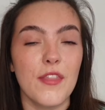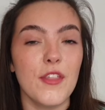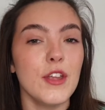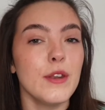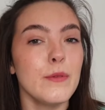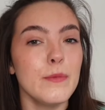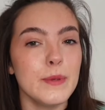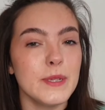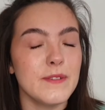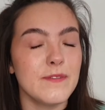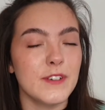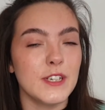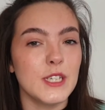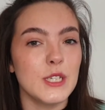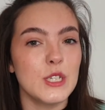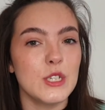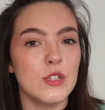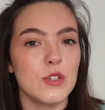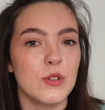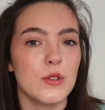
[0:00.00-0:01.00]
I thought it would be
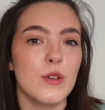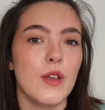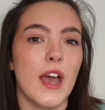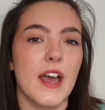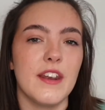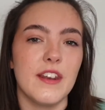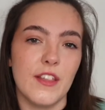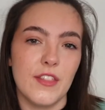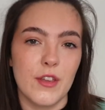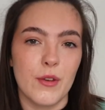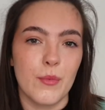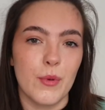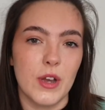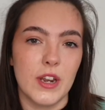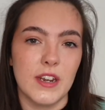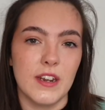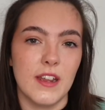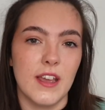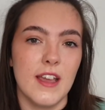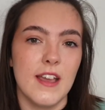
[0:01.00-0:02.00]
fun to do another
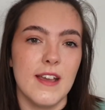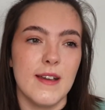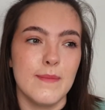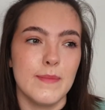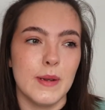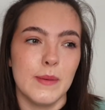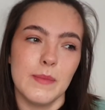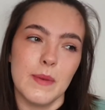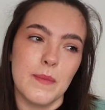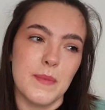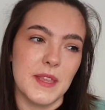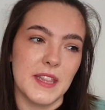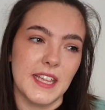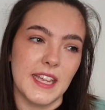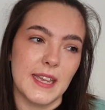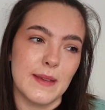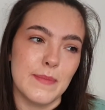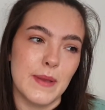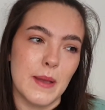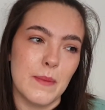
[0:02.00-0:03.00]
one, but maybe
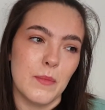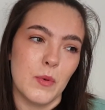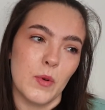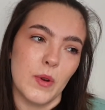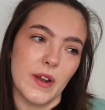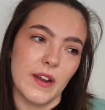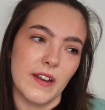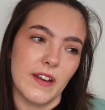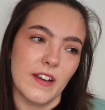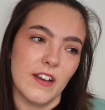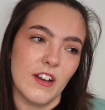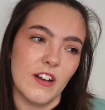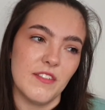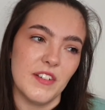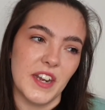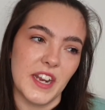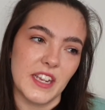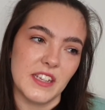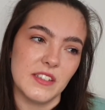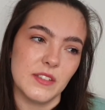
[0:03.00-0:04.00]
like a bit more
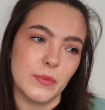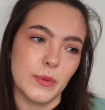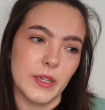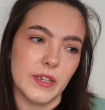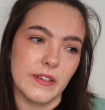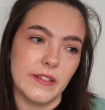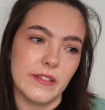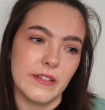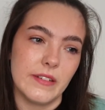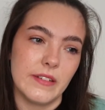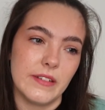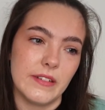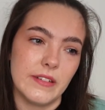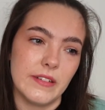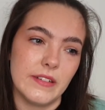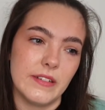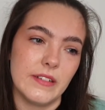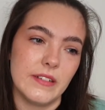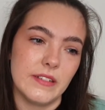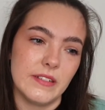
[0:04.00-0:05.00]
of a nice one,
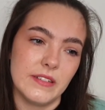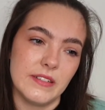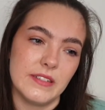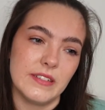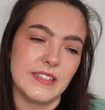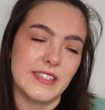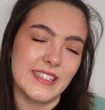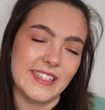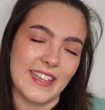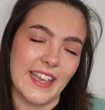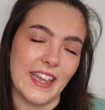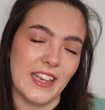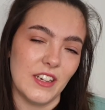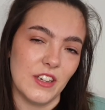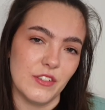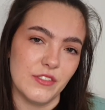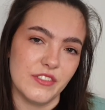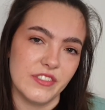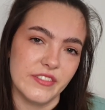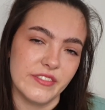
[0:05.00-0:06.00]

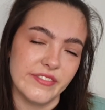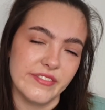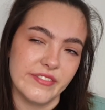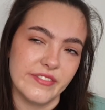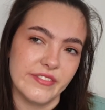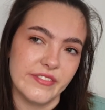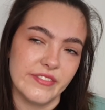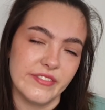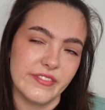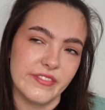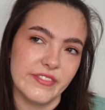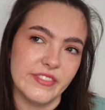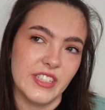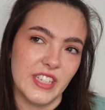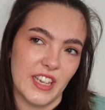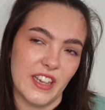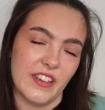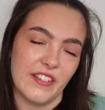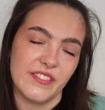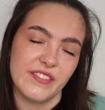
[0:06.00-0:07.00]
kind of.
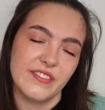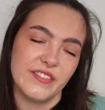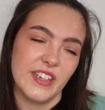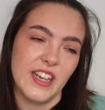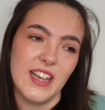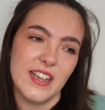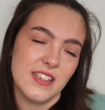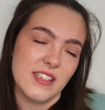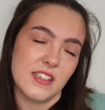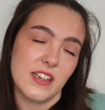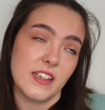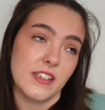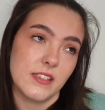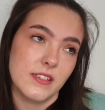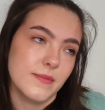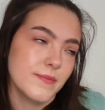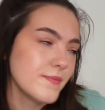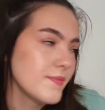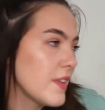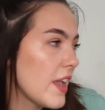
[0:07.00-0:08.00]
Yeah, that is nice.